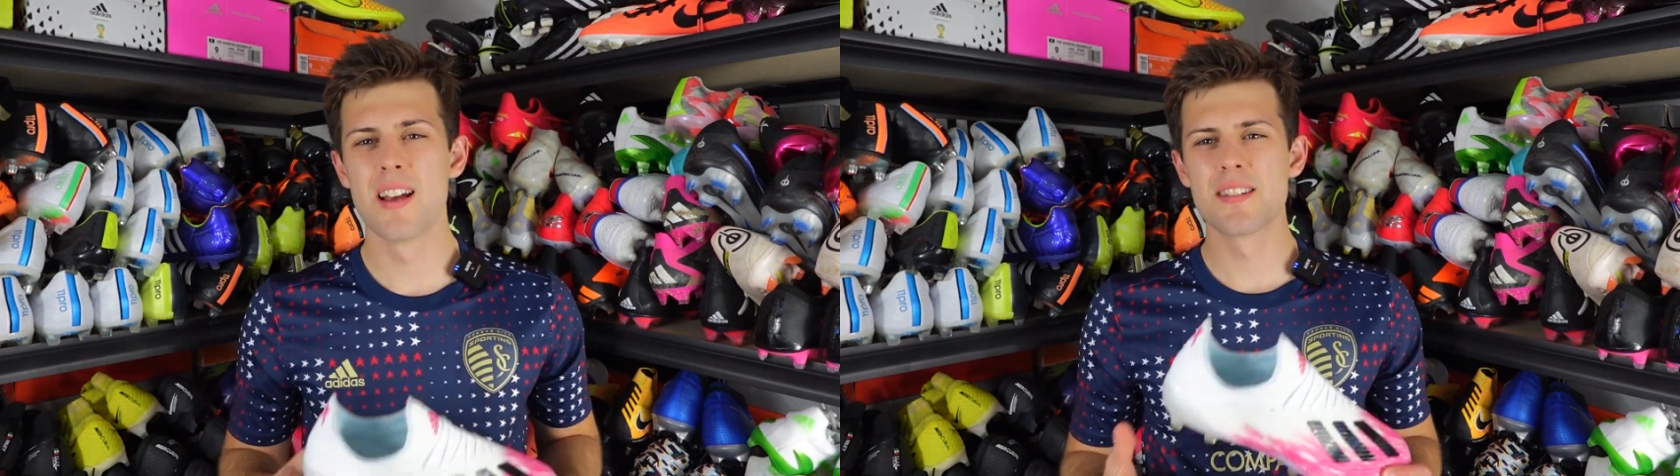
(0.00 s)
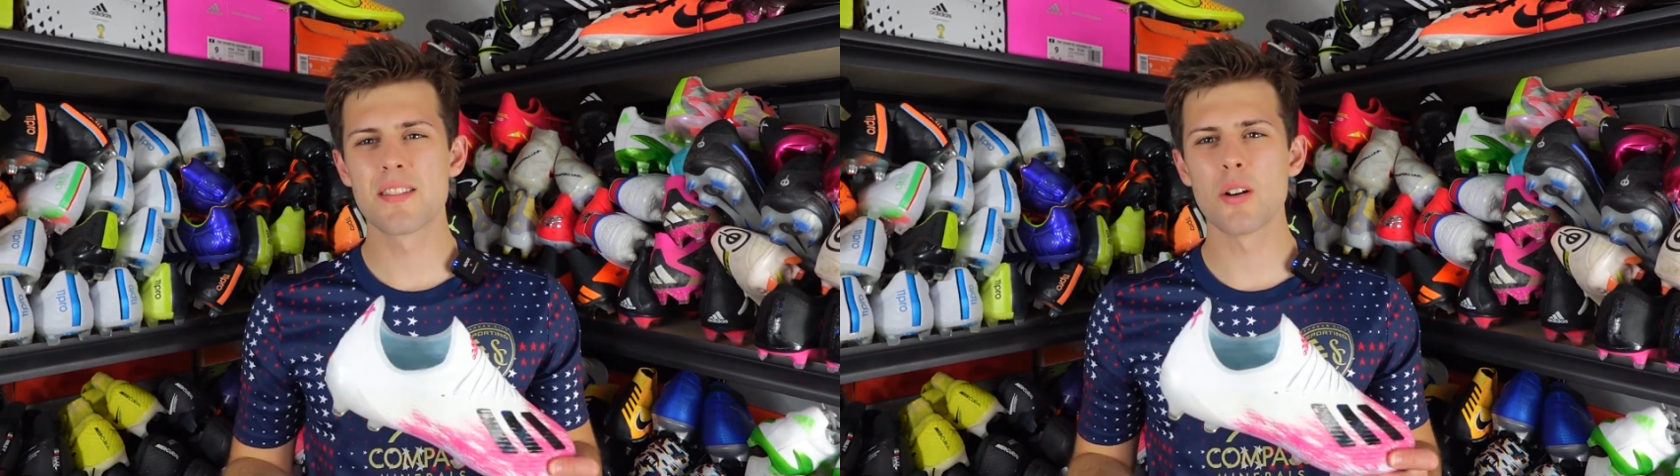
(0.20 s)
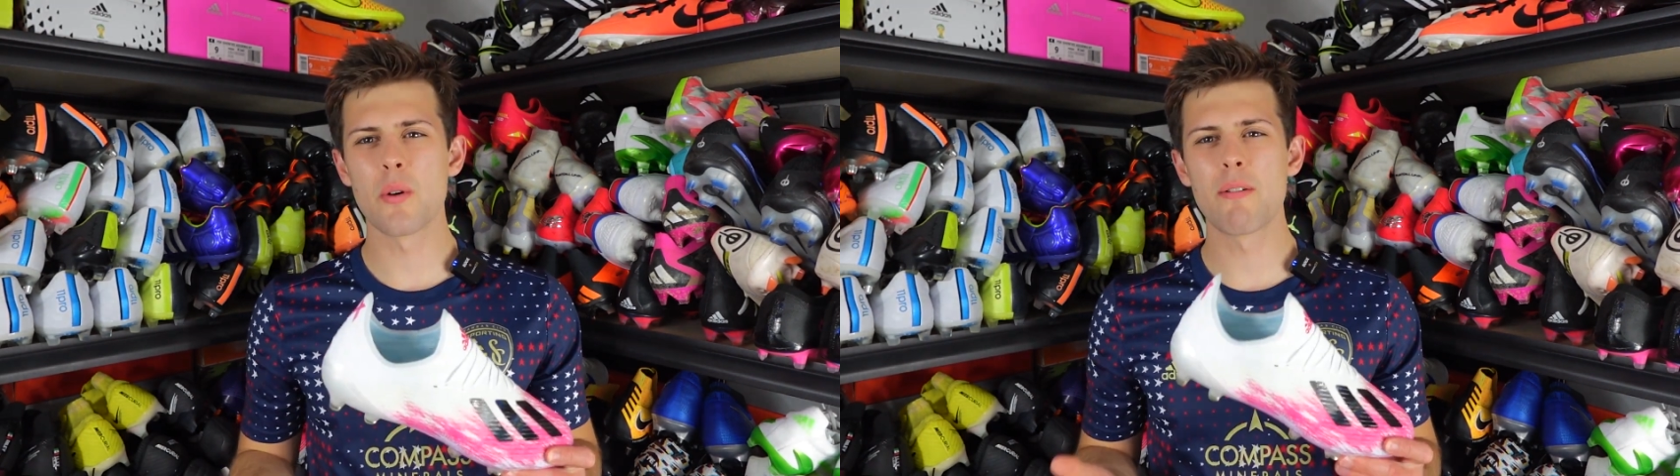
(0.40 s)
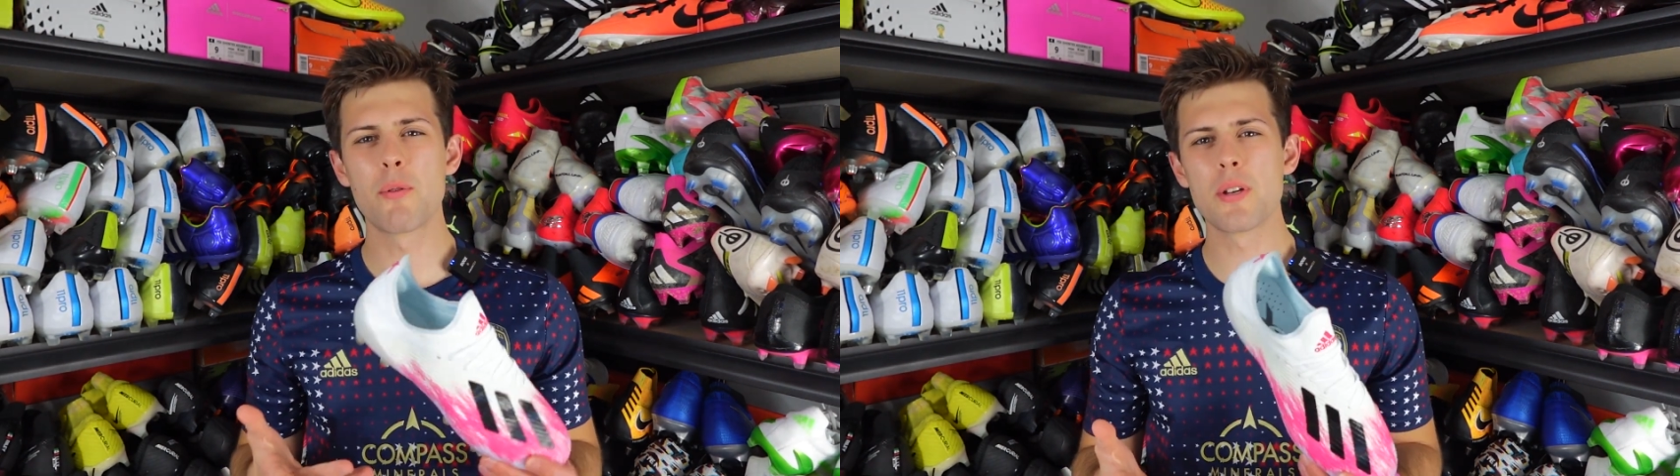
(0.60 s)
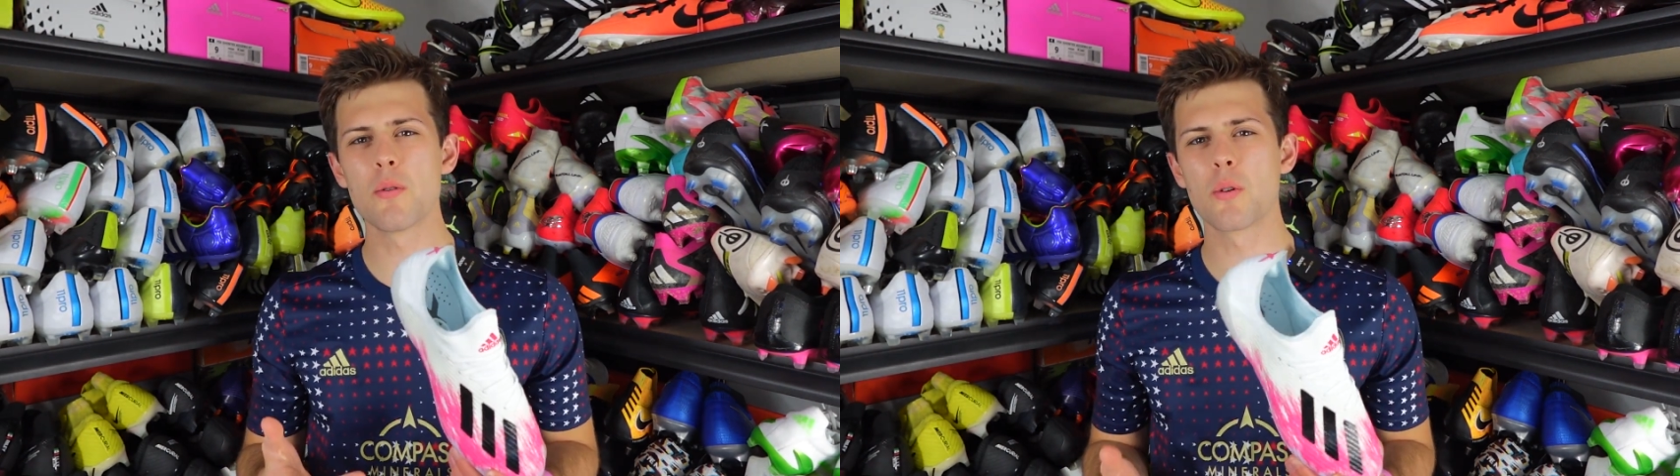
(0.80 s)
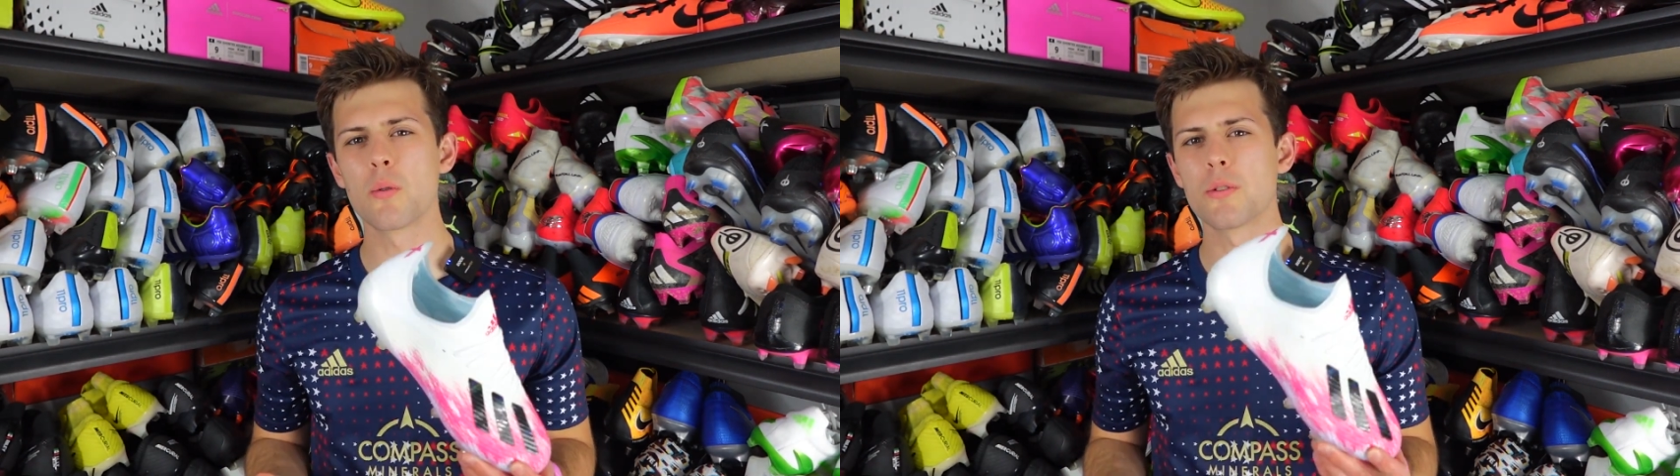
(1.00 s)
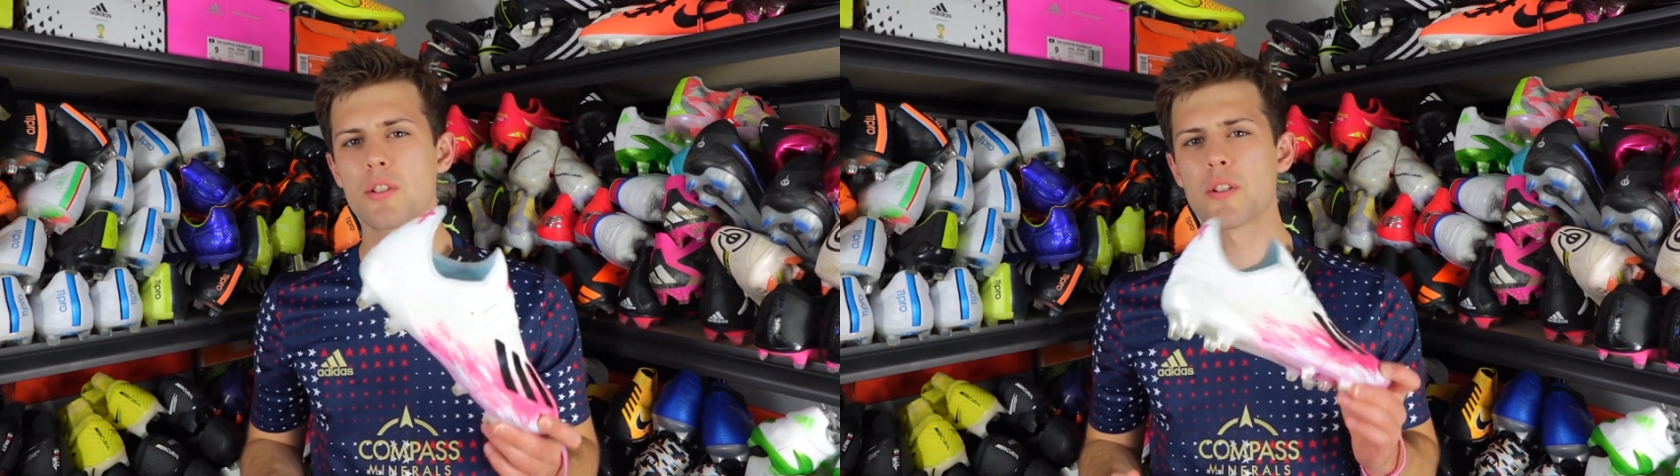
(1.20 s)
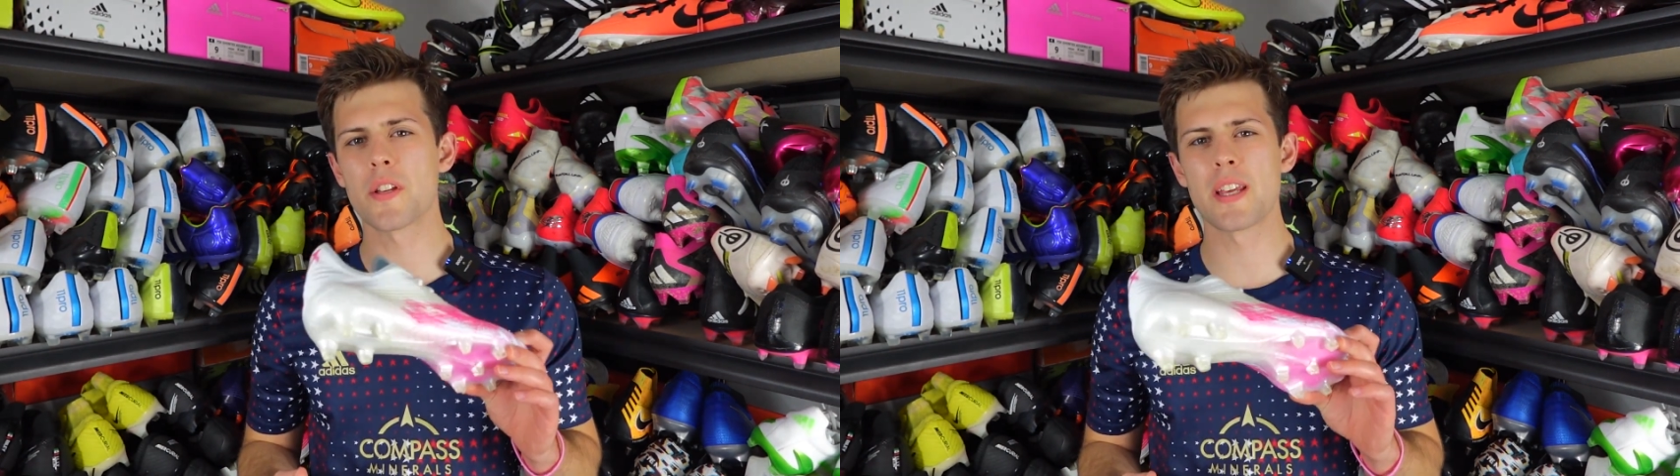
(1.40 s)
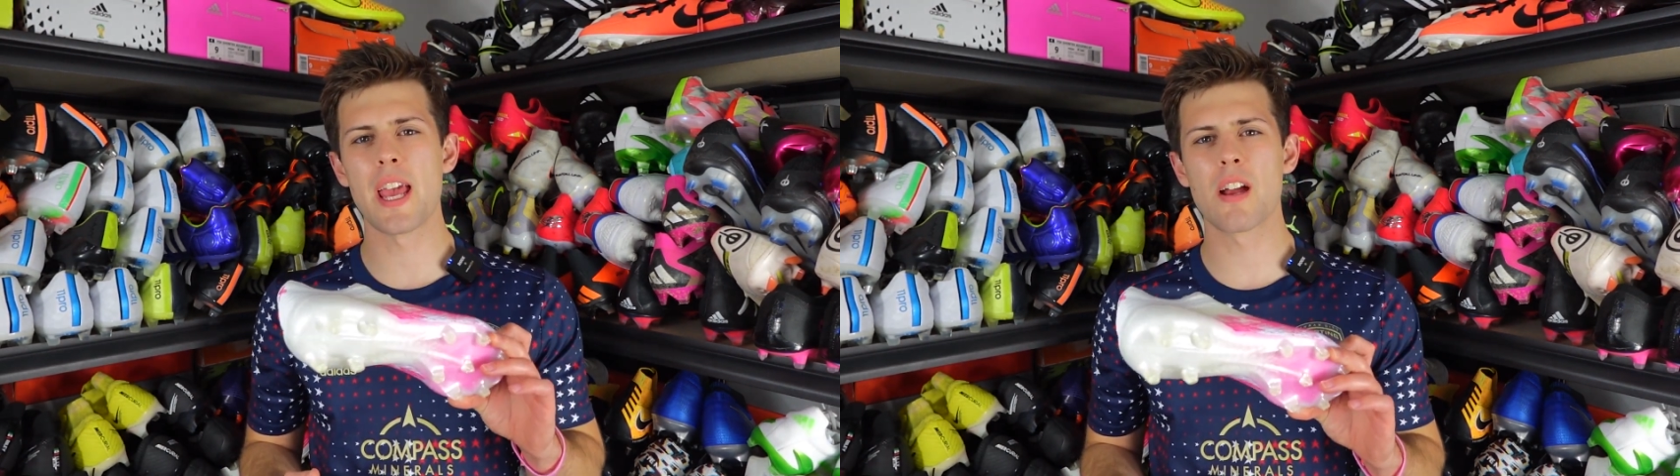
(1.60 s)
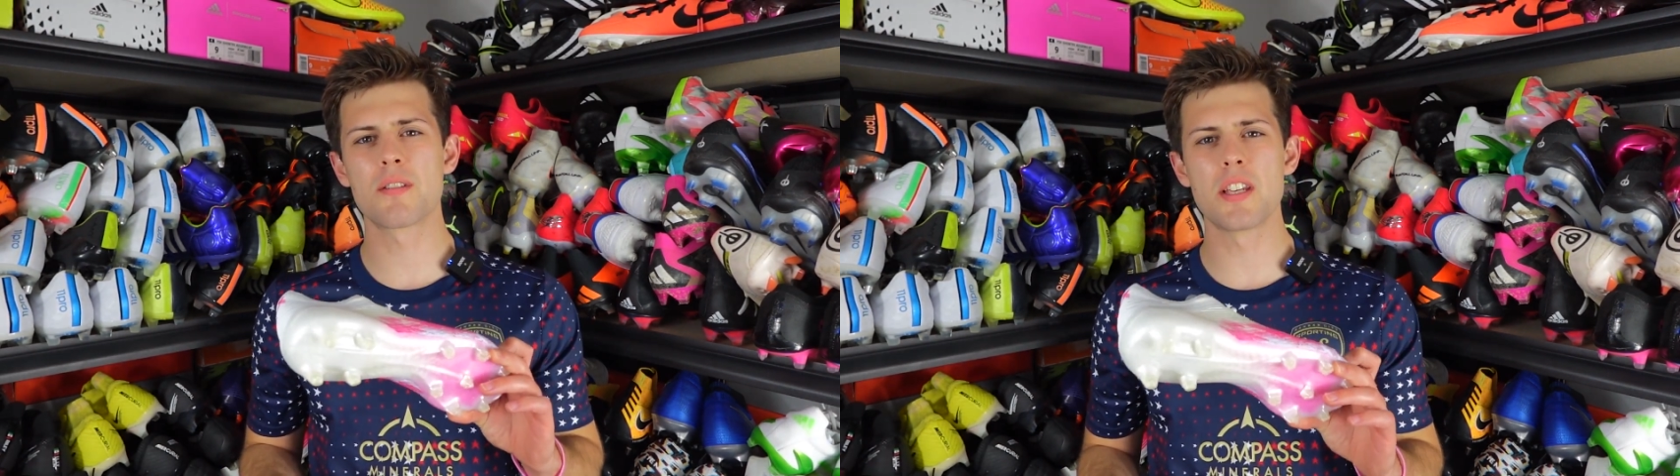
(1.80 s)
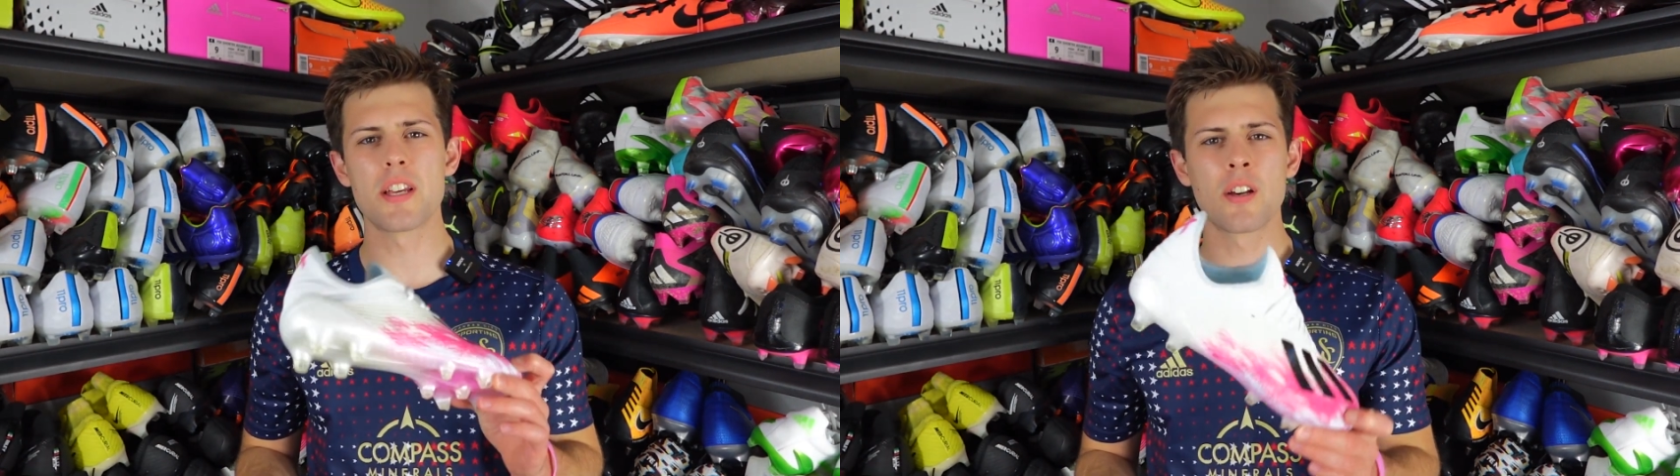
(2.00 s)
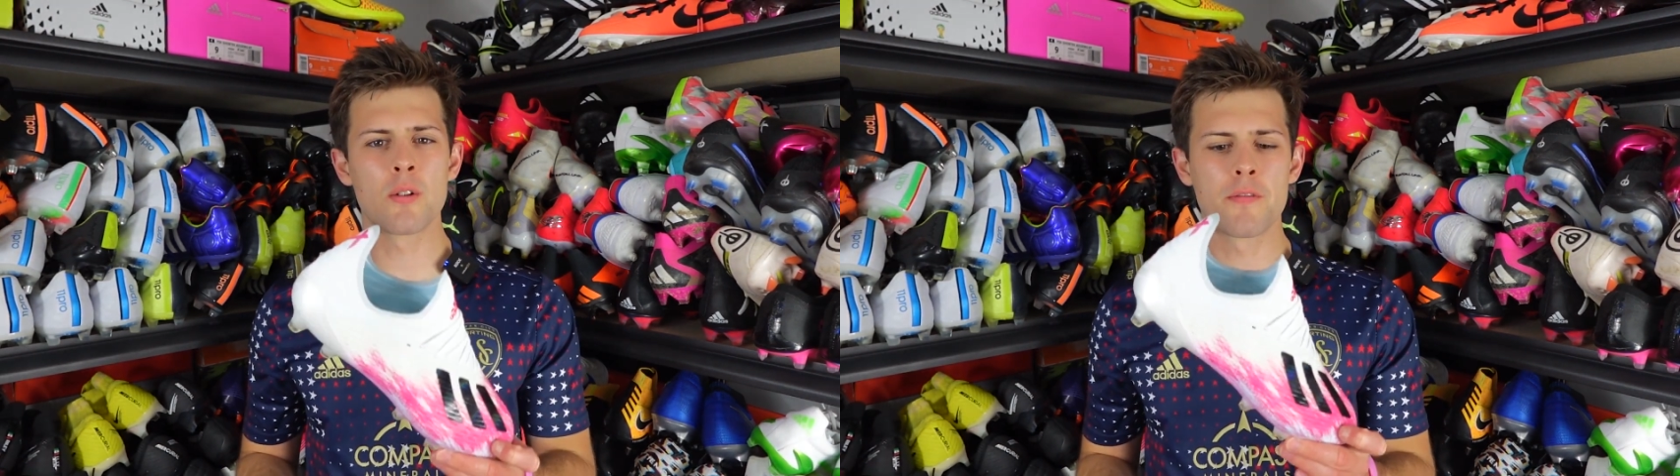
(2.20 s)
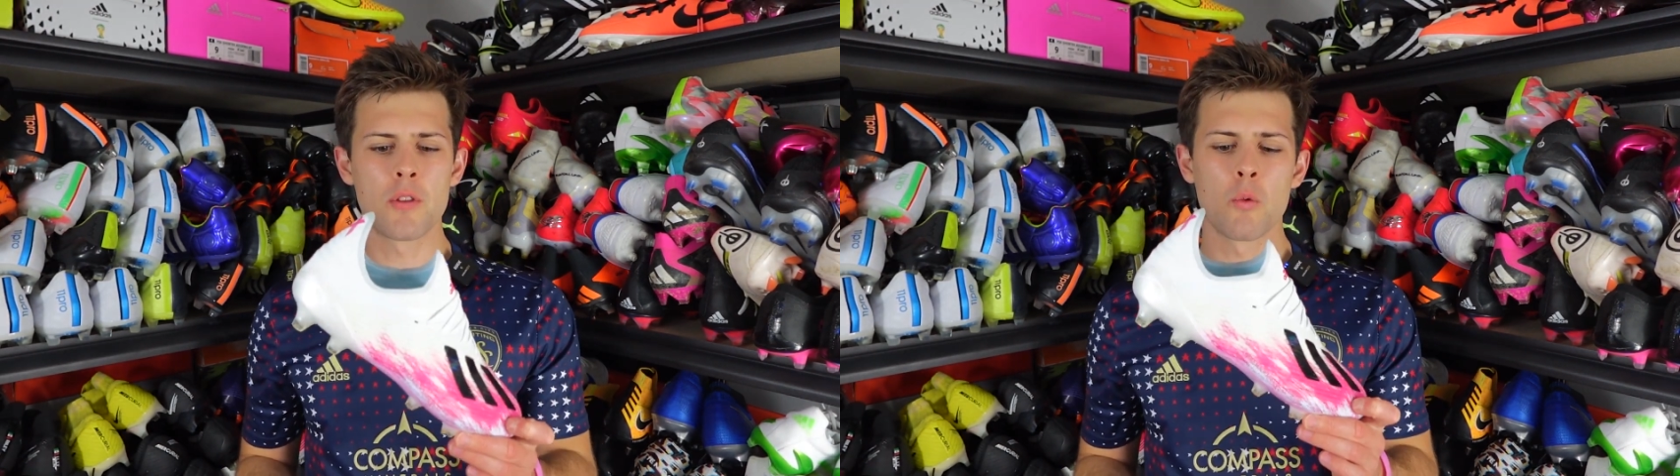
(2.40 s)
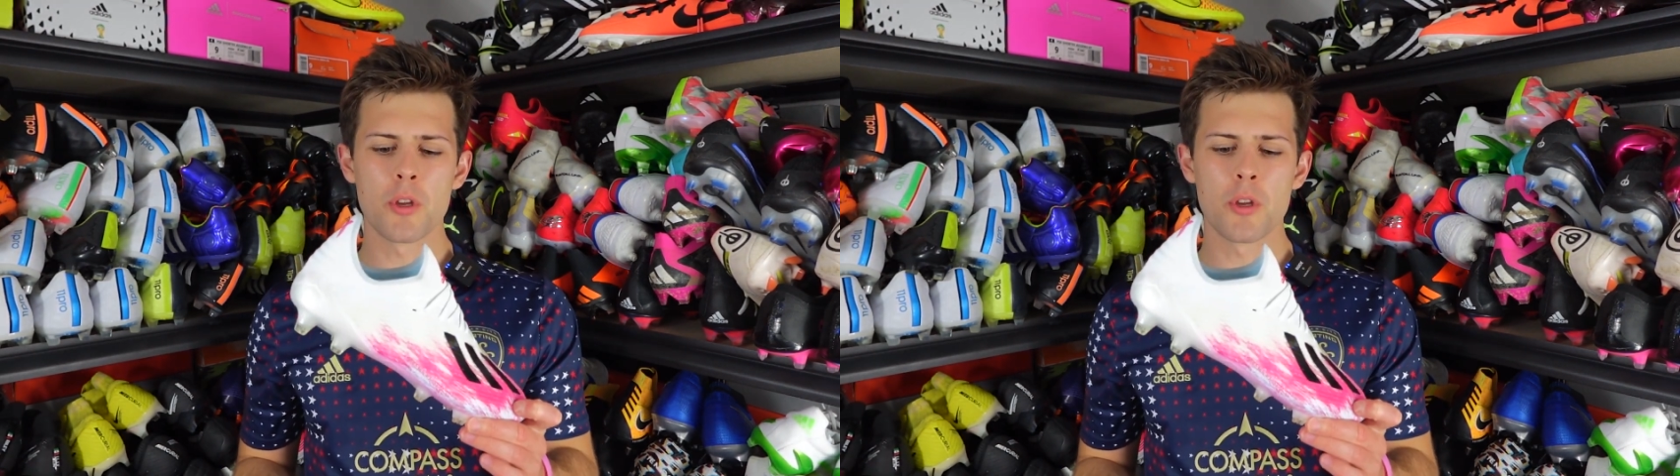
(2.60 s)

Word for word: So if we do a Google search on the ART code for the